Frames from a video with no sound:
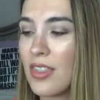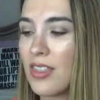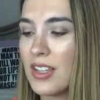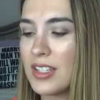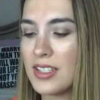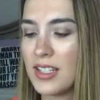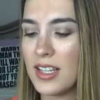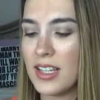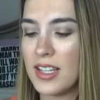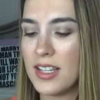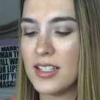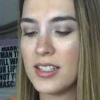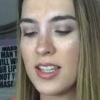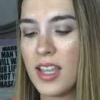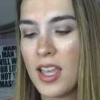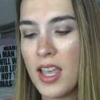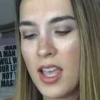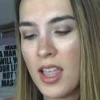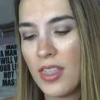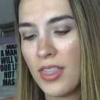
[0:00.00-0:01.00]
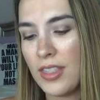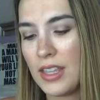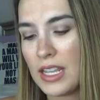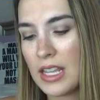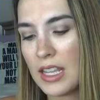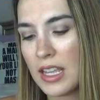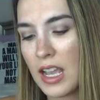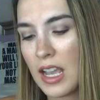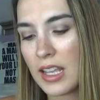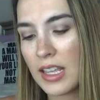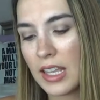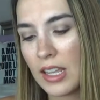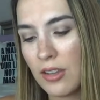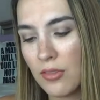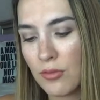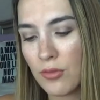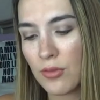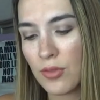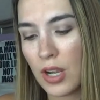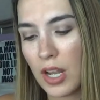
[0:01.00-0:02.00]
This is the
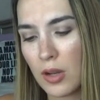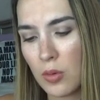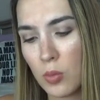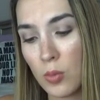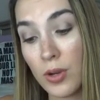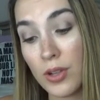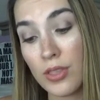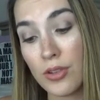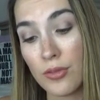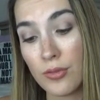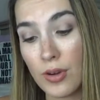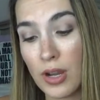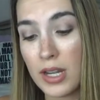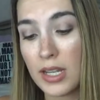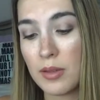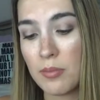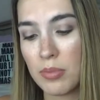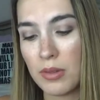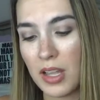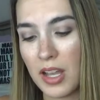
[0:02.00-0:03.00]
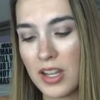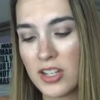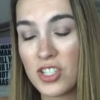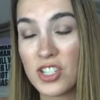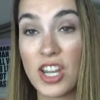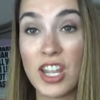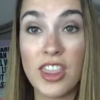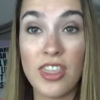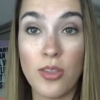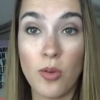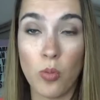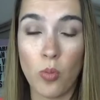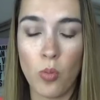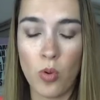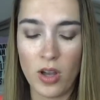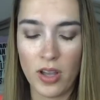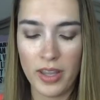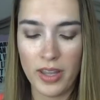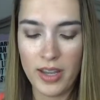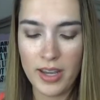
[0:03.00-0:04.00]
Get Re or the Ready blush in the
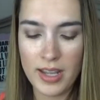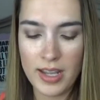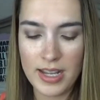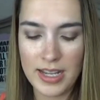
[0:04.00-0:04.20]
one,